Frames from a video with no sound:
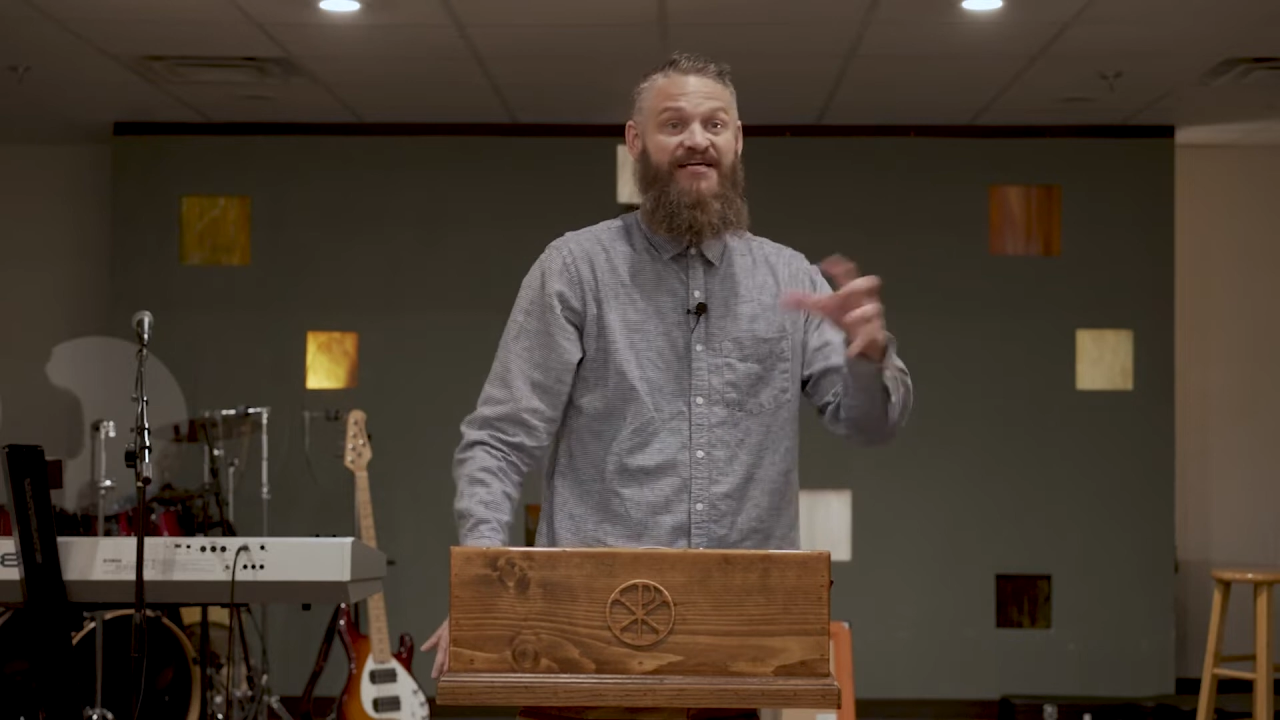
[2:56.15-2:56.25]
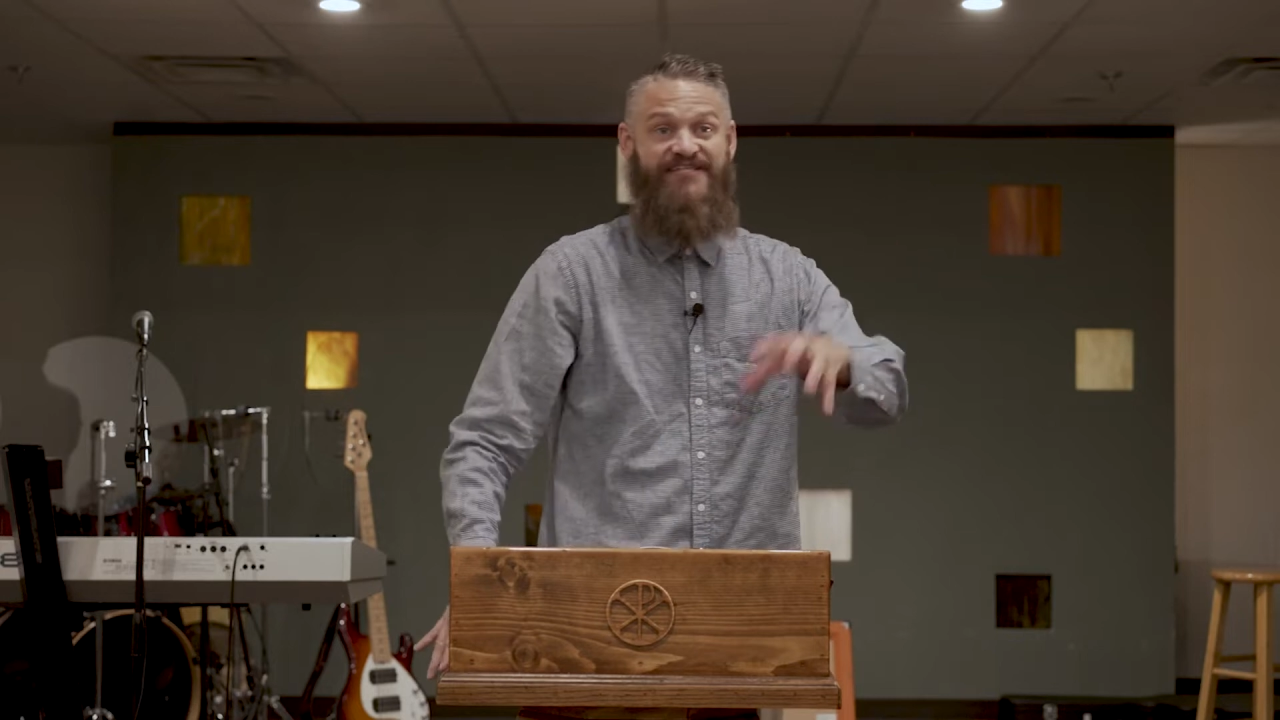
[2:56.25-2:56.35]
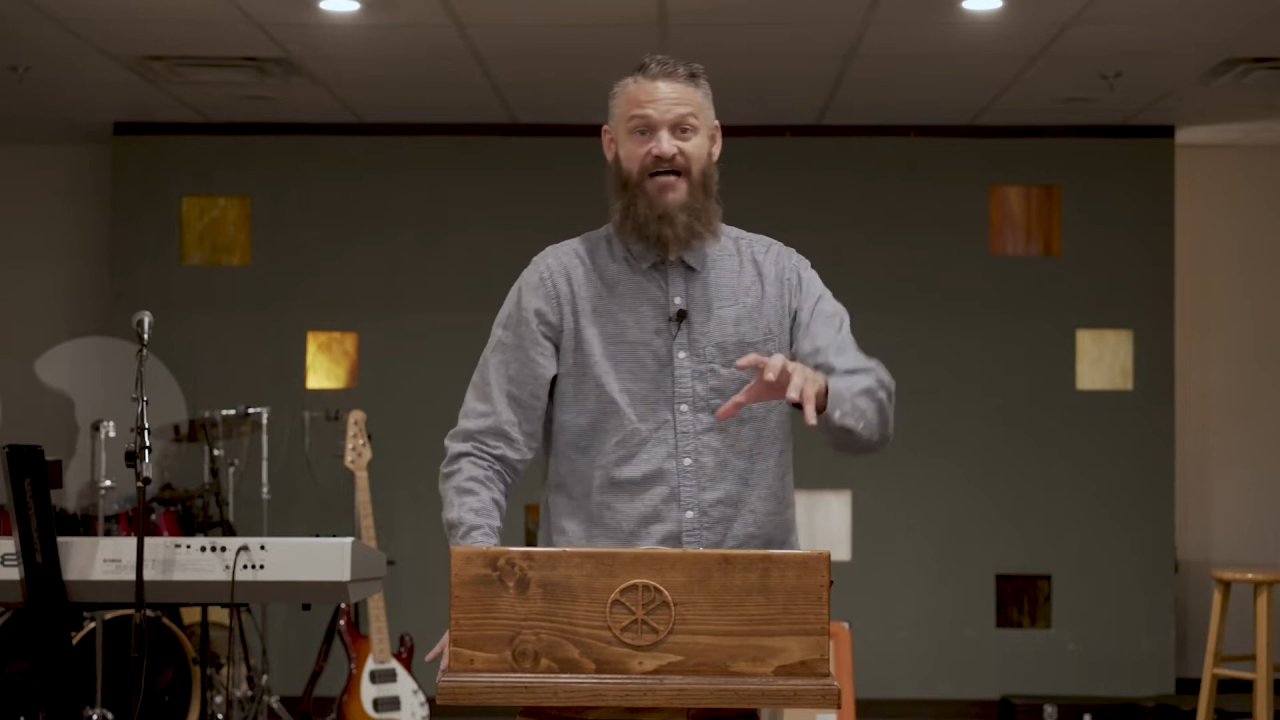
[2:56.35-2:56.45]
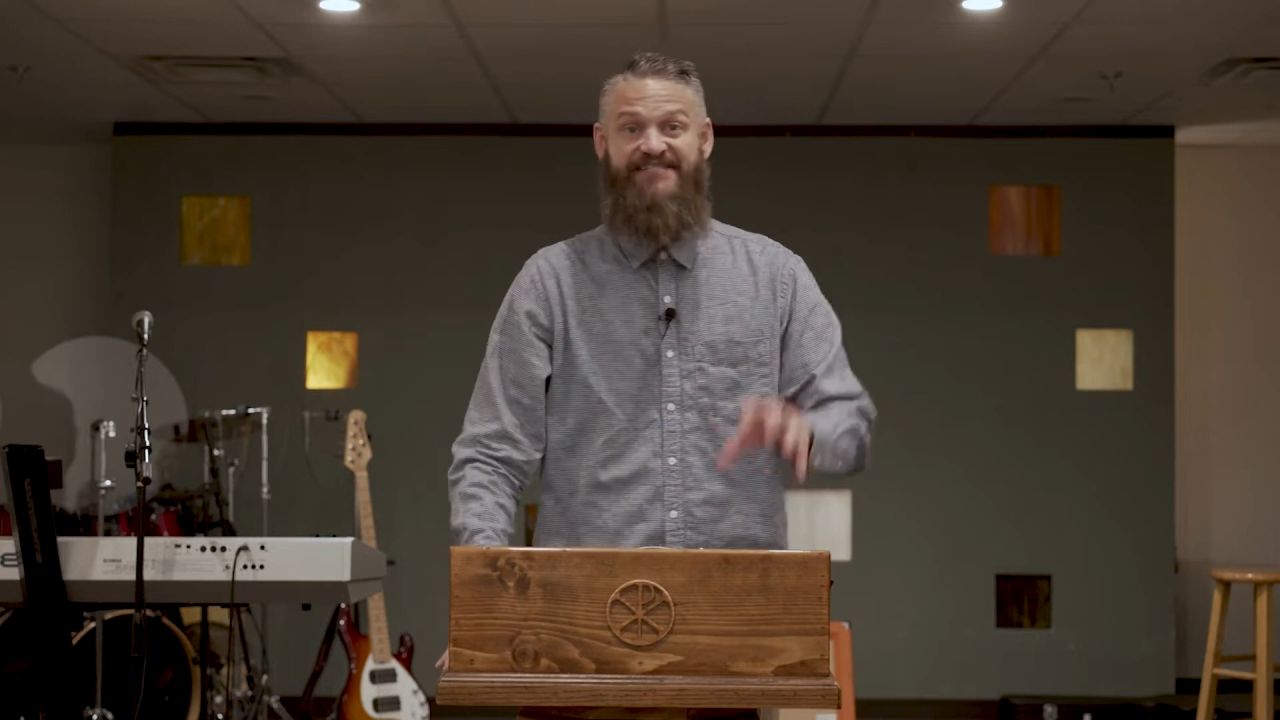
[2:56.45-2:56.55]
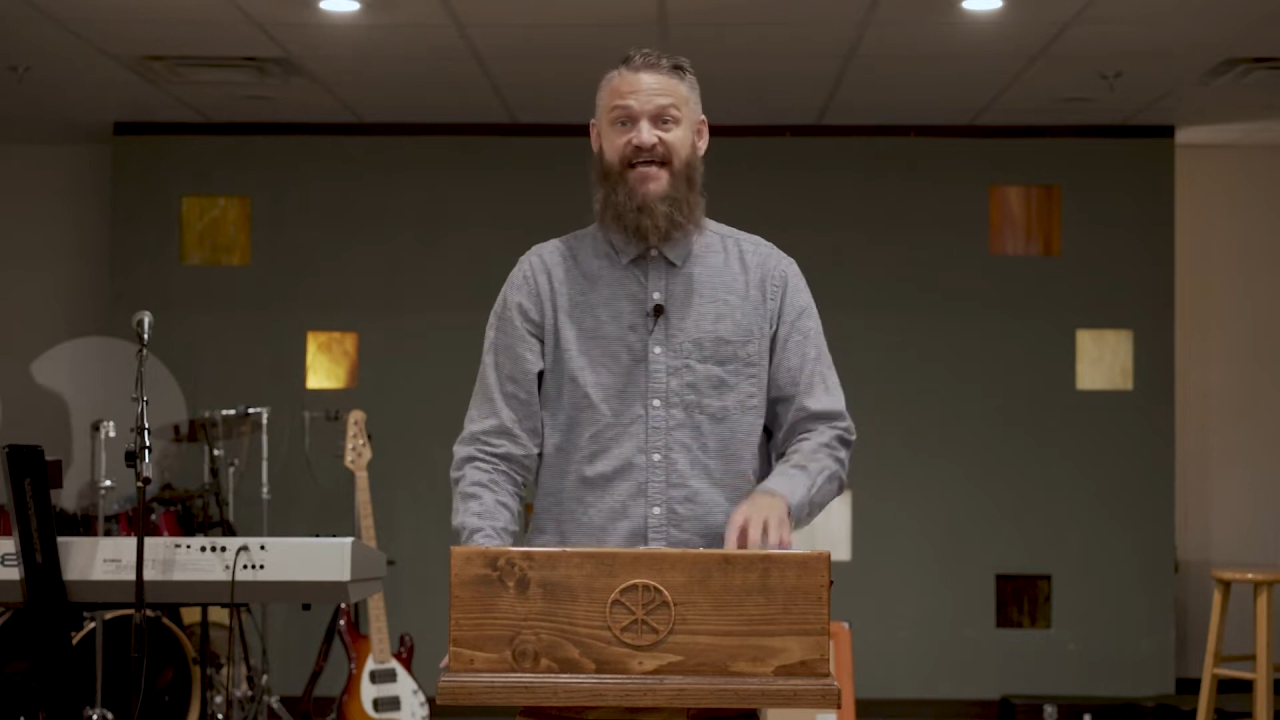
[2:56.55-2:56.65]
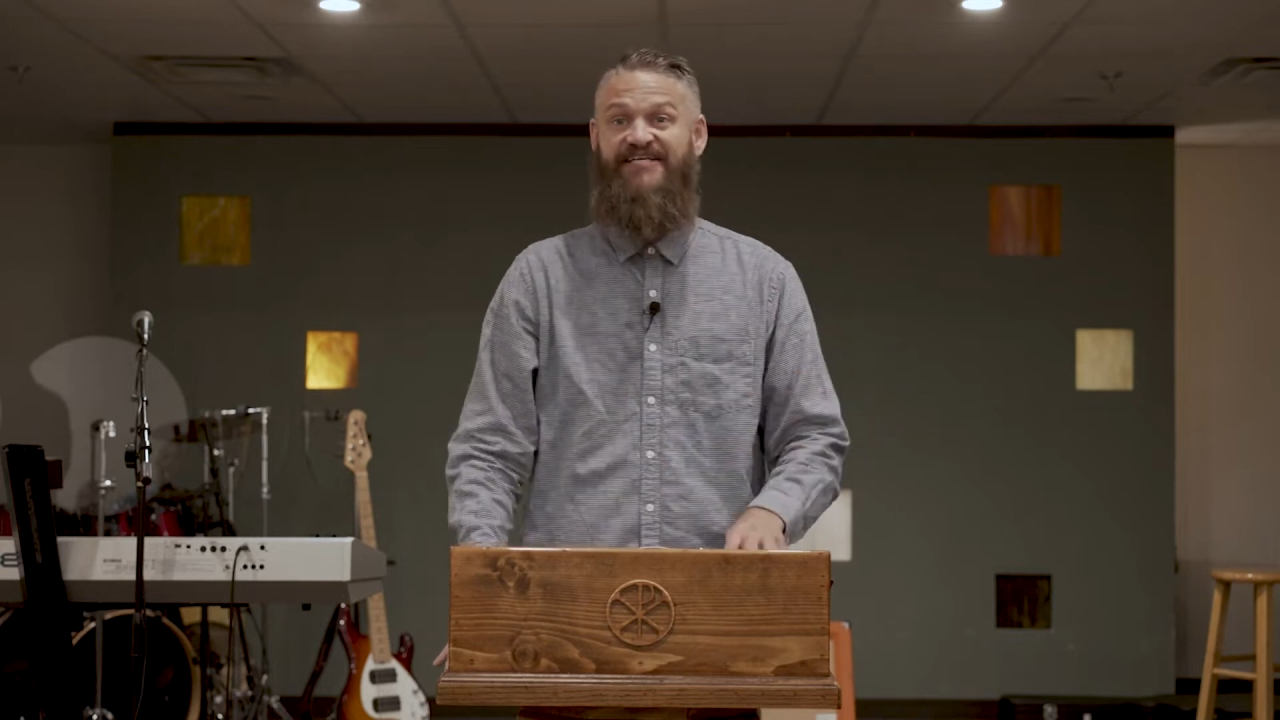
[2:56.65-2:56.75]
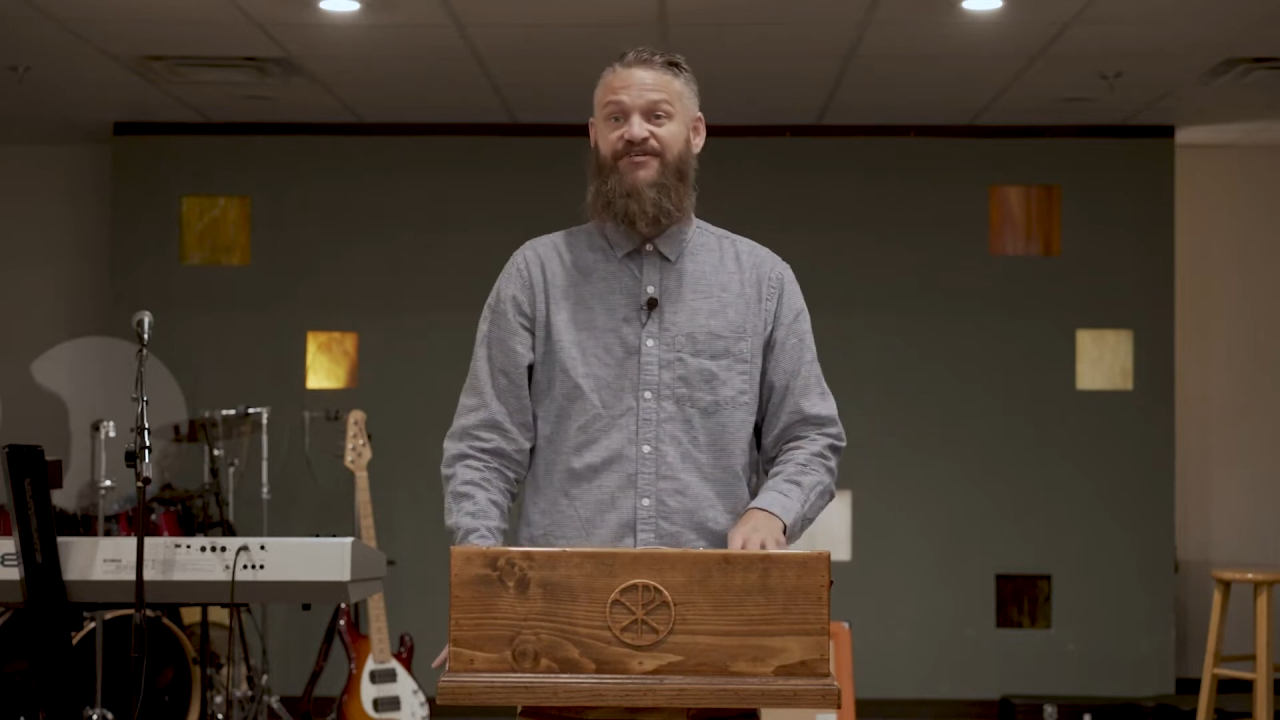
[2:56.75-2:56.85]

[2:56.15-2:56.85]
Dante's